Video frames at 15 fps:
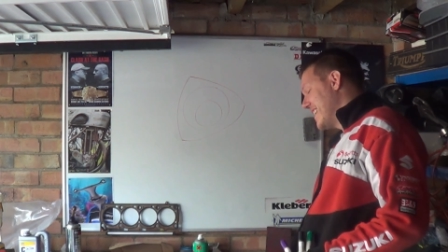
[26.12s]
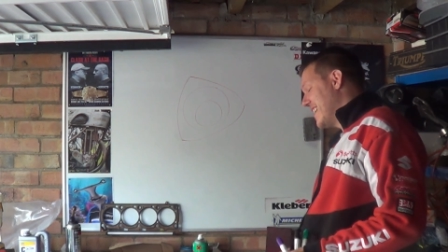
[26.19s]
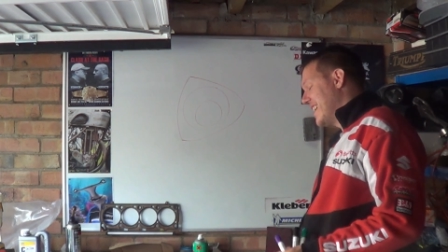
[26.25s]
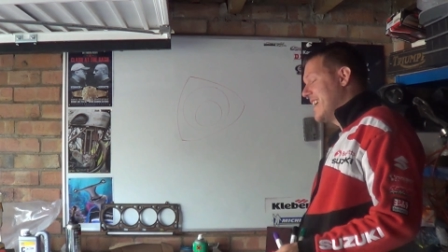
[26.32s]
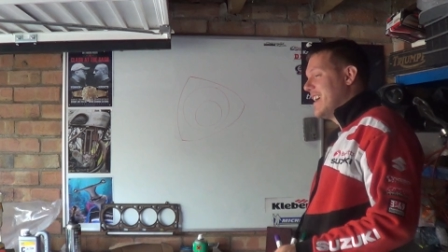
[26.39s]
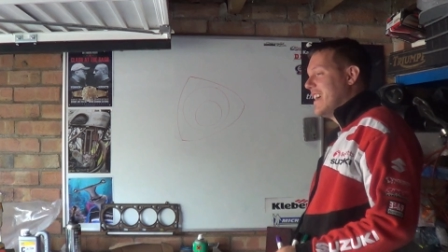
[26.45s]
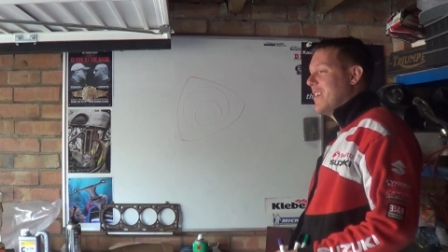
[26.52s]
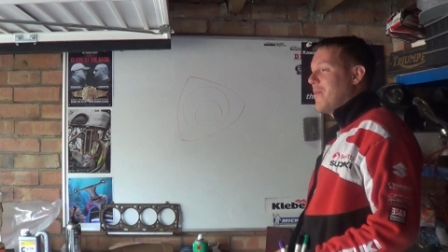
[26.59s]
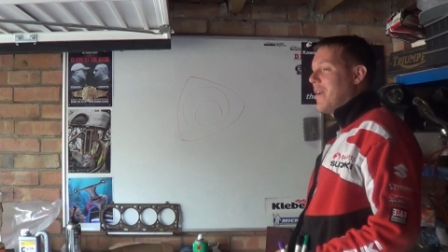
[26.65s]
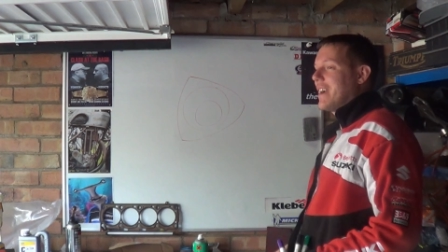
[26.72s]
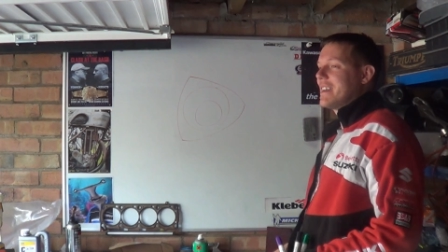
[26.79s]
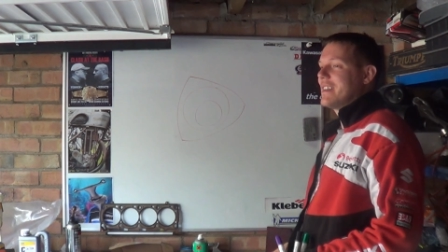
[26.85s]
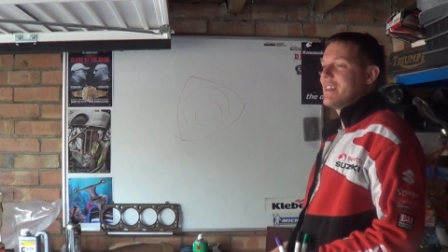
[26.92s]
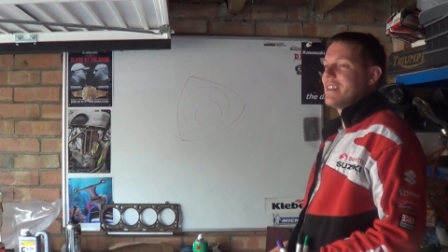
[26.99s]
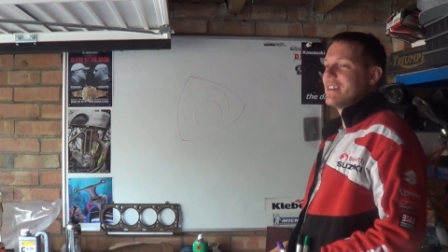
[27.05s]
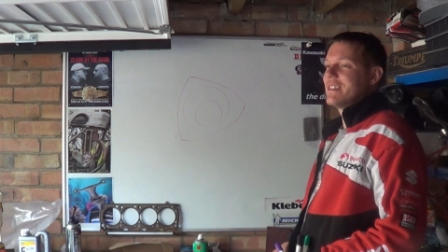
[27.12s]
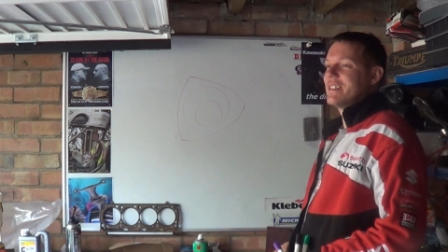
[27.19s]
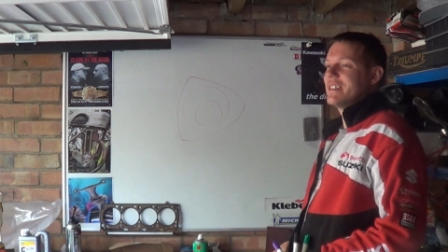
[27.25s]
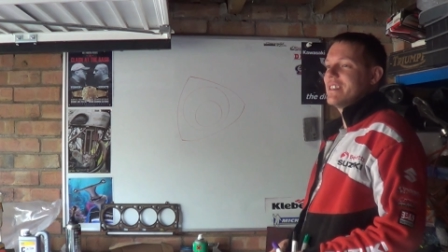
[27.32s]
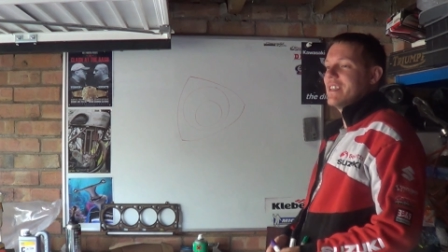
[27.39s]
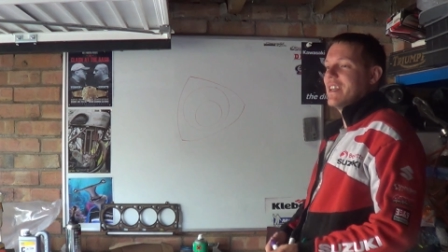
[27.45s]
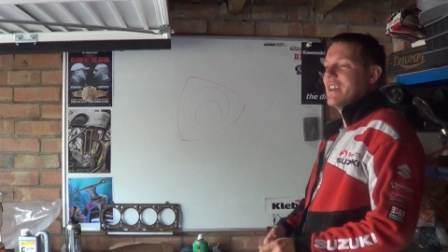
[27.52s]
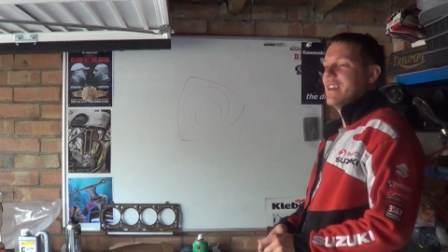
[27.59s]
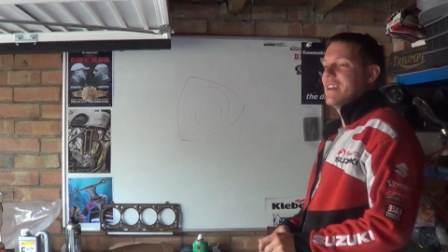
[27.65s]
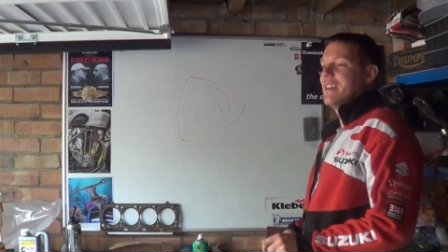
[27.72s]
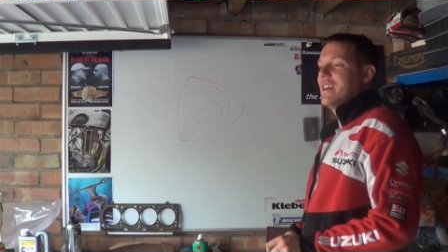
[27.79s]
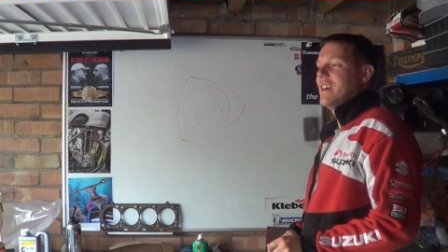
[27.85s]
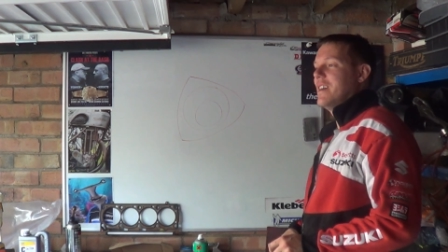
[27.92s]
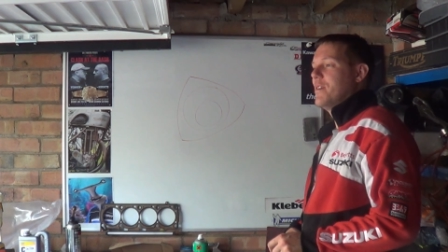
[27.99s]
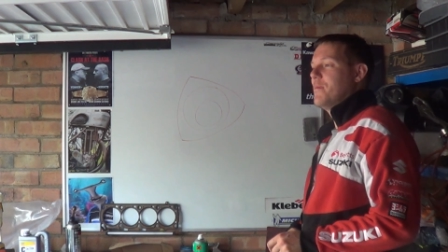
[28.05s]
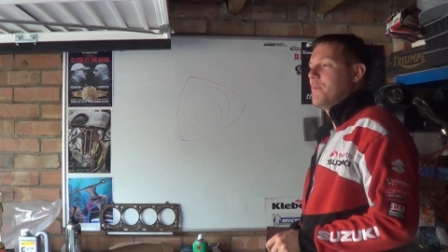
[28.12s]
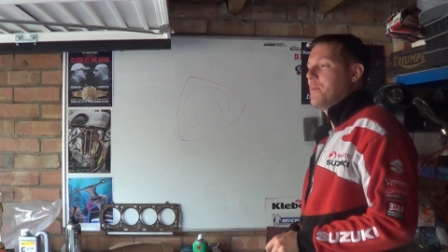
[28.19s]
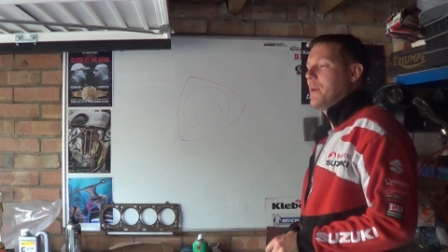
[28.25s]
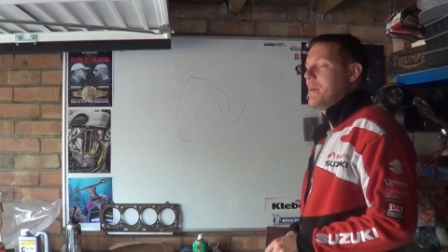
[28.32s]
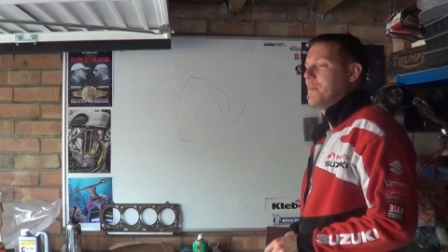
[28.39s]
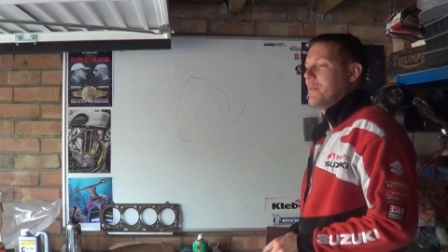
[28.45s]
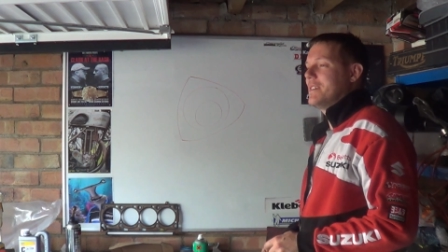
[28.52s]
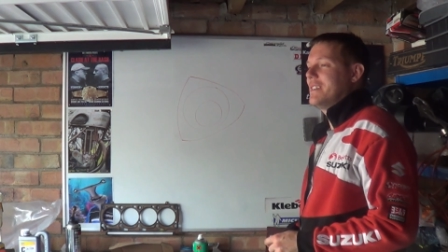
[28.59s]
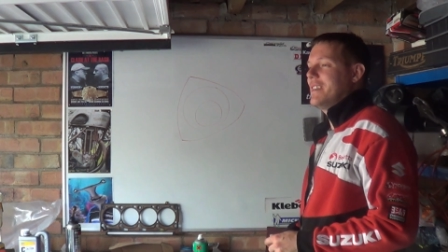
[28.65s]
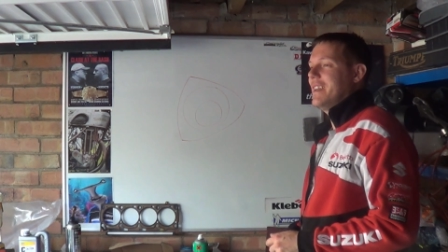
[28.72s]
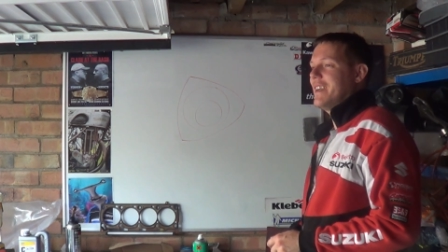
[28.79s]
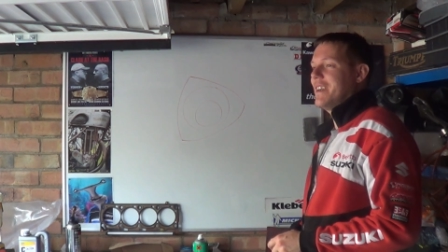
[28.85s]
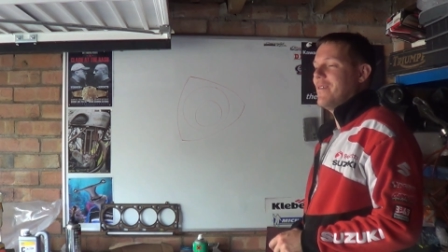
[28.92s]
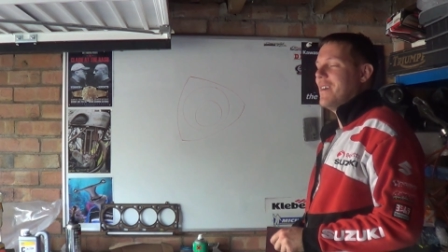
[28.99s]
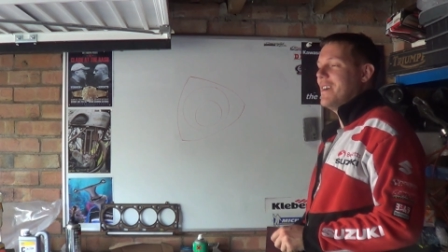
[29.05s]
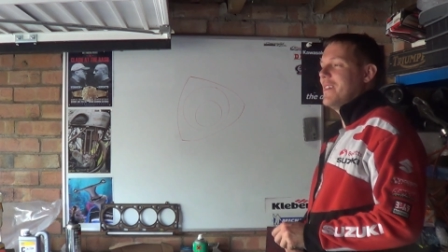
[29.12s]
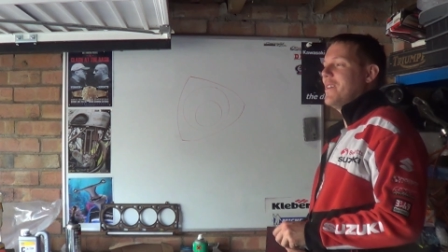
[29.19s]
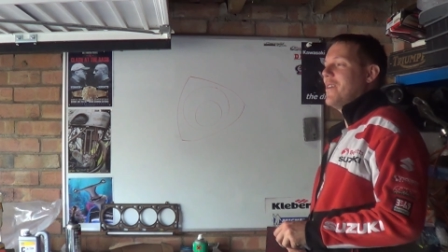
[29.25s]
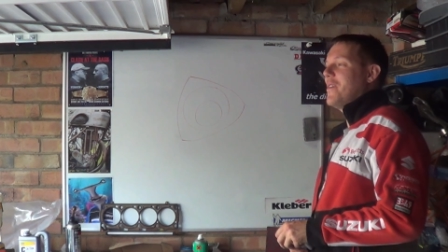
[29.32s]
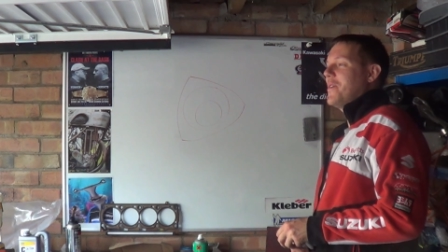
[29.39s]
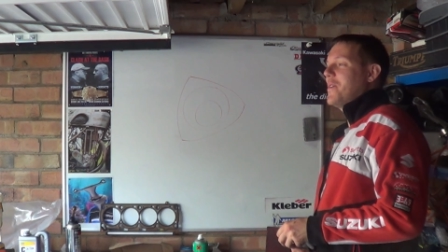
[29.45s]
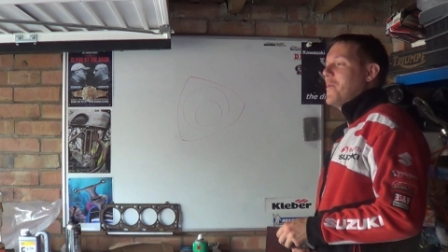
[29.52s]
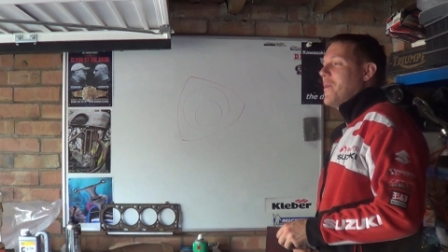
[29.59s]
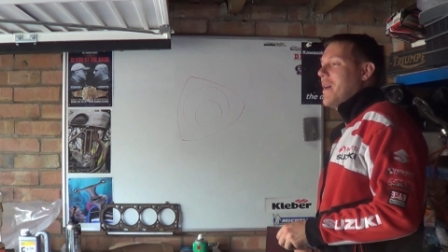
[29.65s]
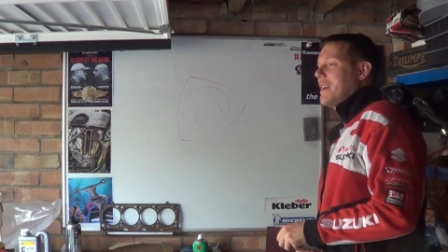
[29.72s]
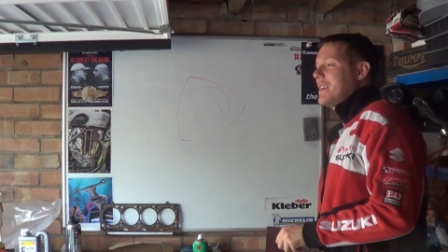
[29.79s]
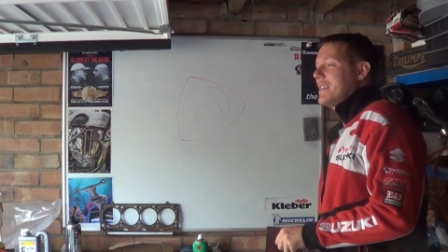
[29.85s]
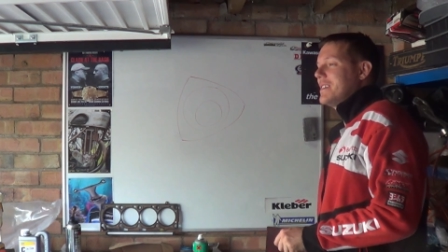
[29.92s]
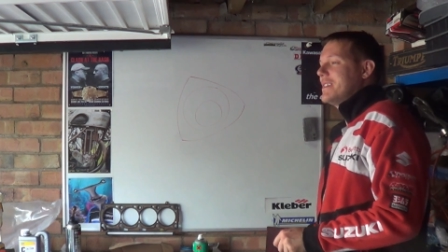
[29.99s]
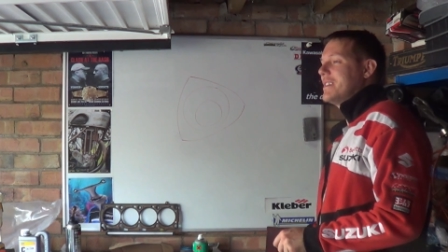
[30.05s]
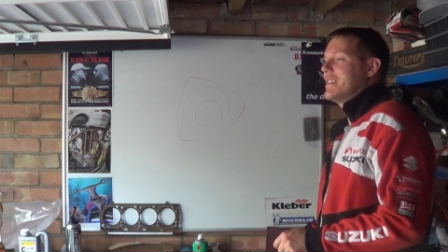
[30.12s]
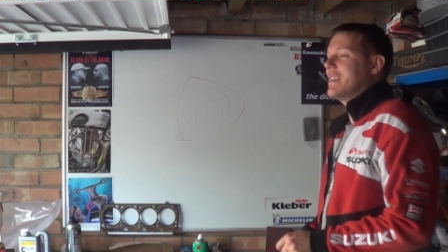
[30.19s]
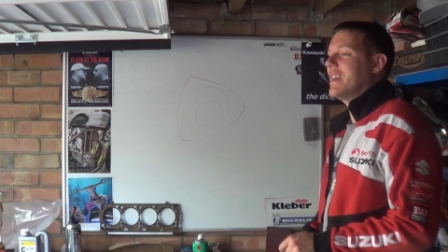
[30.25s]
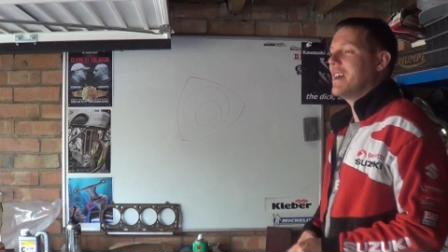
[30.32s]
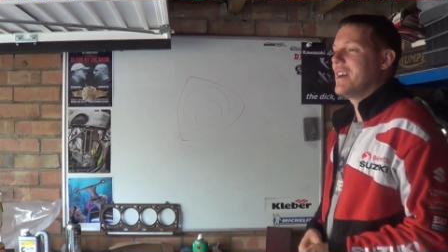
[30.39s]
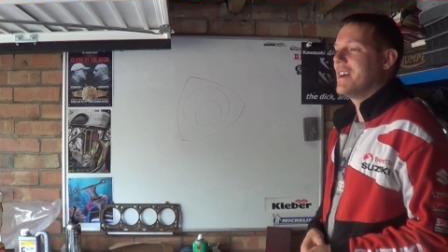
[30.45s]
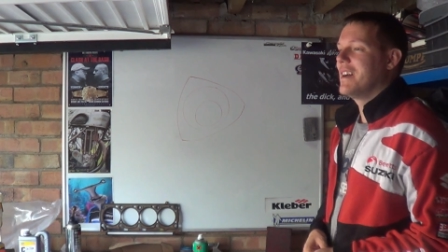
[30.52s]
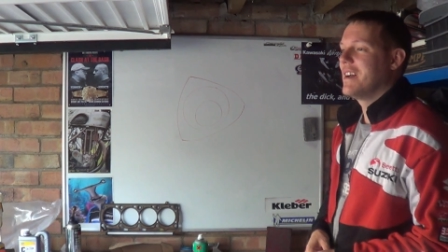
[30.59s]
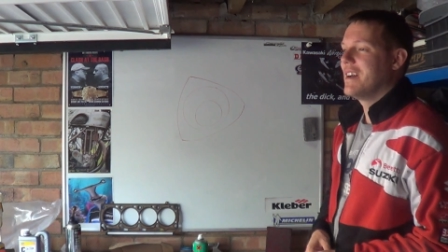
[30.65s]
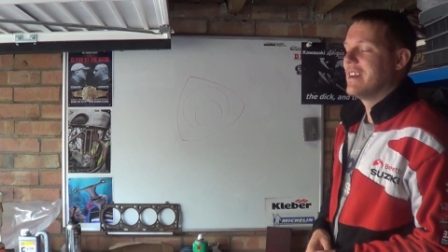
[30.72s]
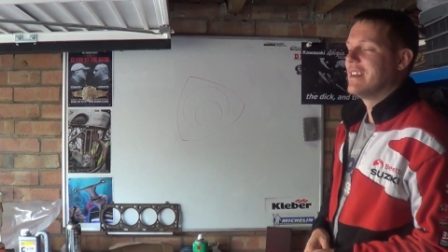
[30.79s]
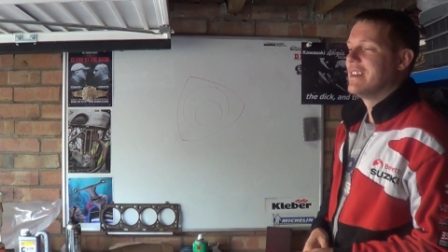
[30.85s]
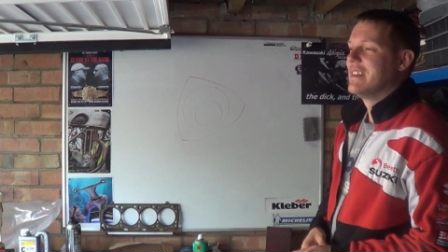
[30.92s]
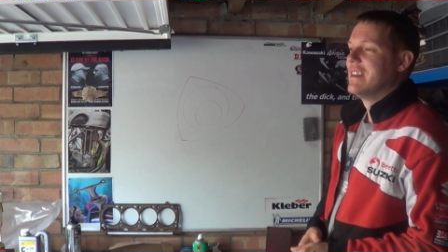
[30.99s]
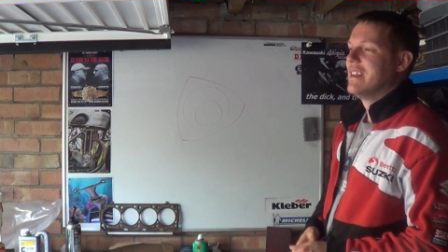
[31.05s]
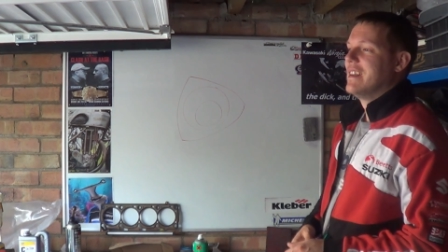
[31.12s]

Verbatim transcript: Uh, Wankels. Um, people say quite a lot that Wankels are